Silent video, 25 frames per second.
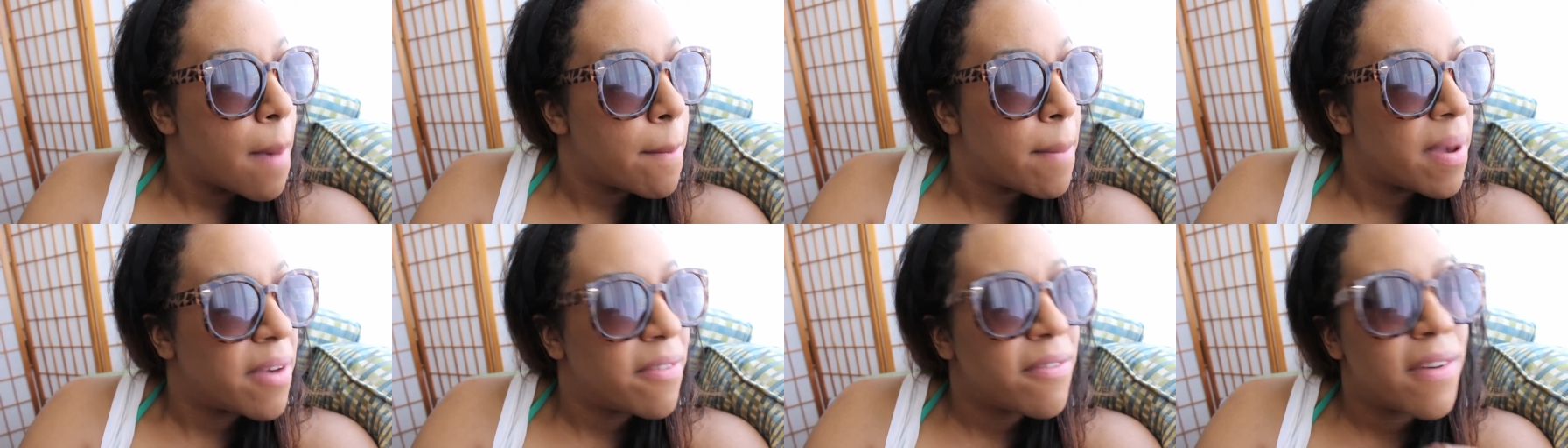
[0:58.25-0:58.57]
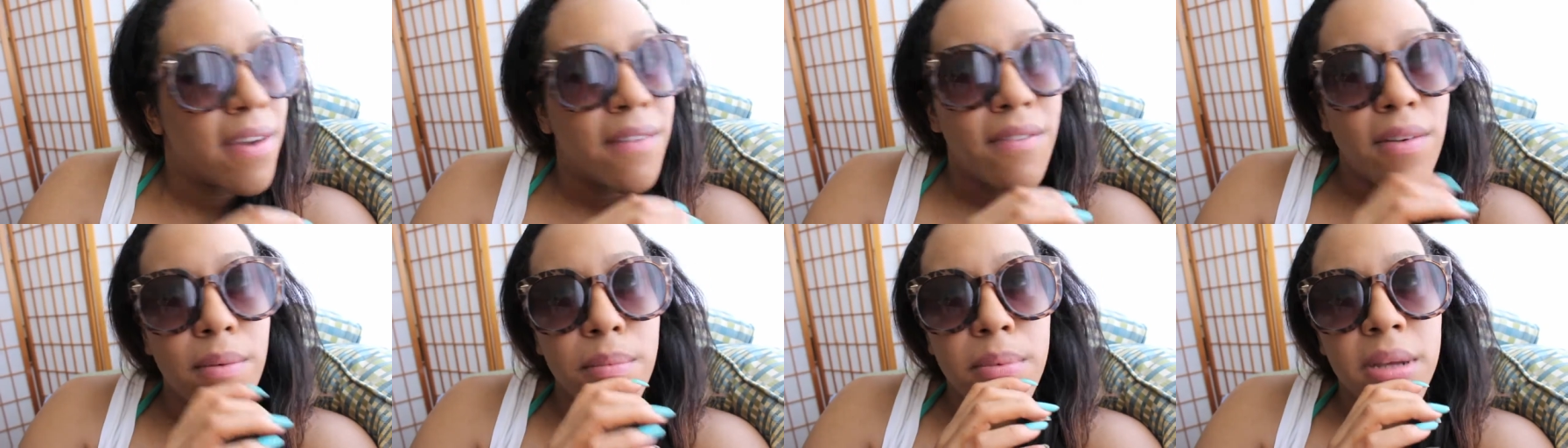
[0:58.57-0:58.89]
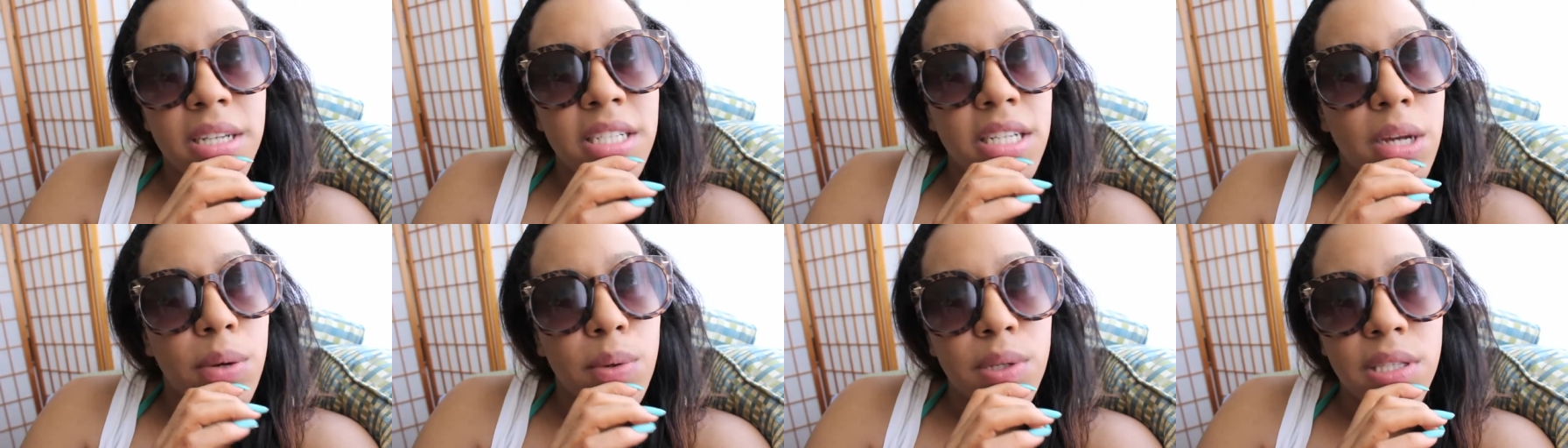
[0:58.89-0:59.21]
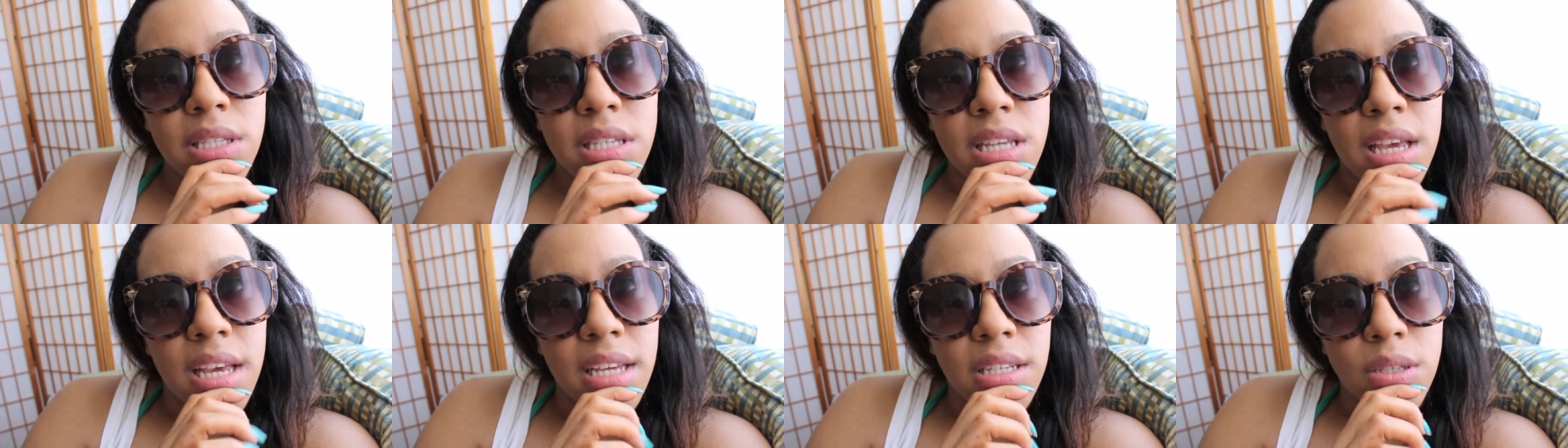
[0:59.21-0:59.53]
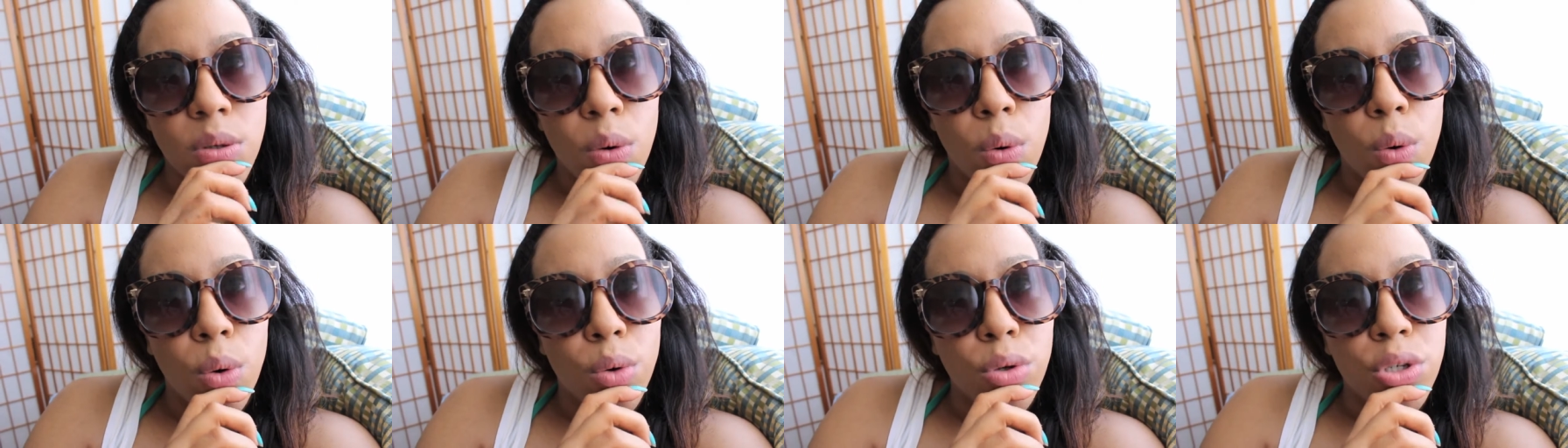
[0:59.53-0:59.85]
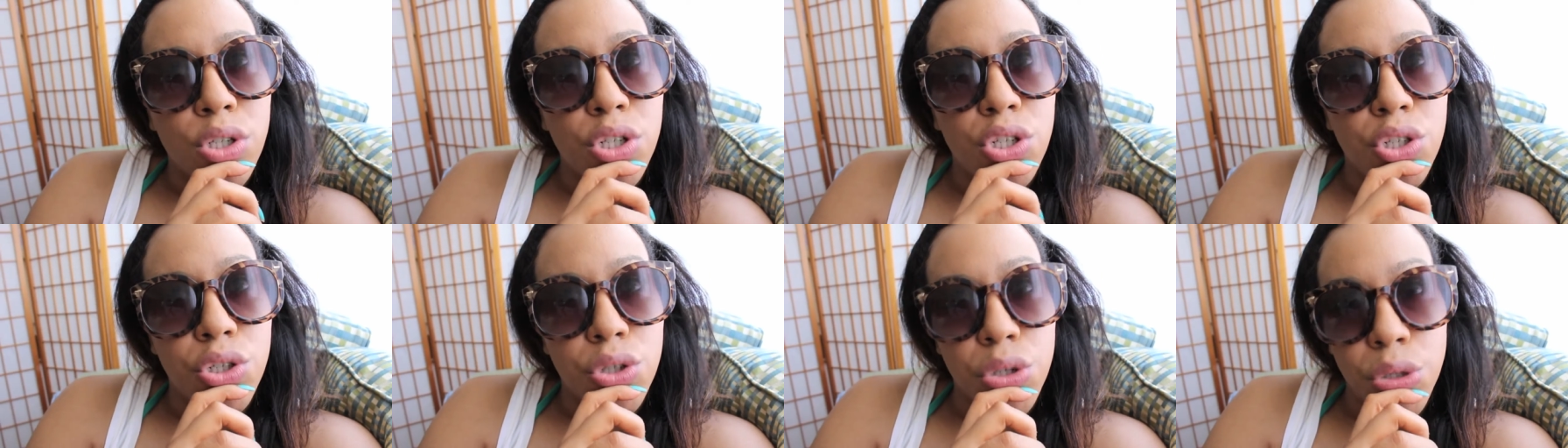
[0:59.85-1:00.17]
My favorite beach I would say is
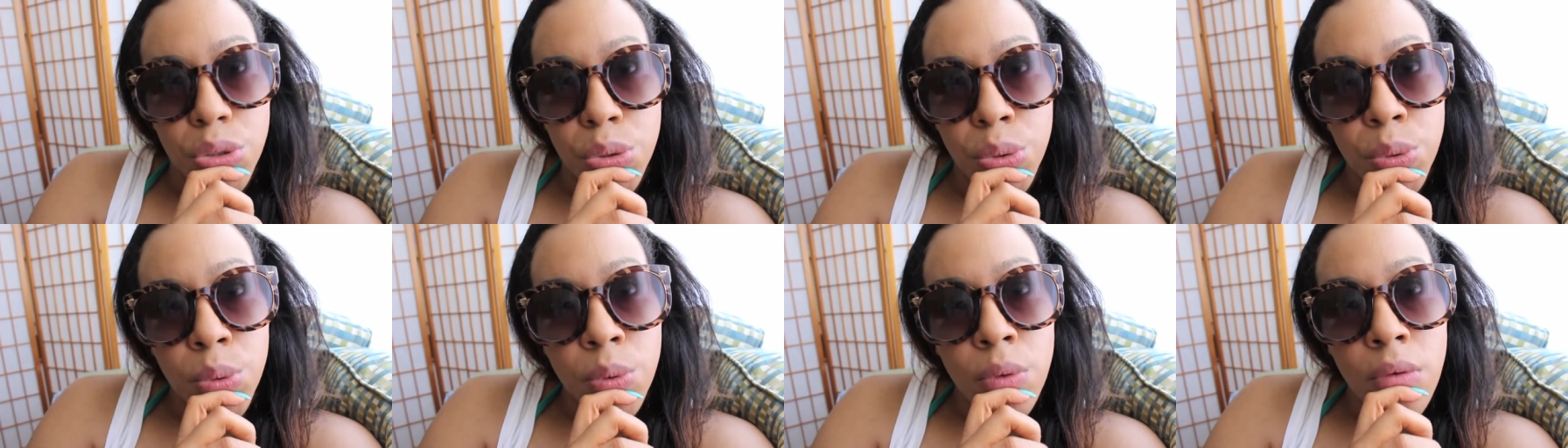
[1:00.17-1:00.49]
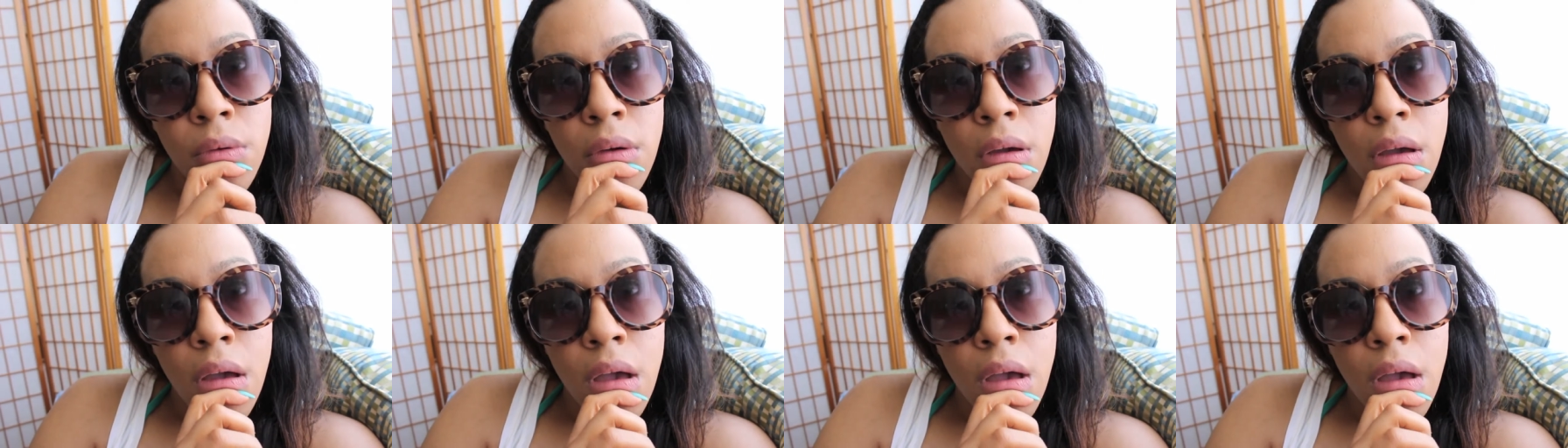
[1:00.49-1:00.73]
Horseshoe,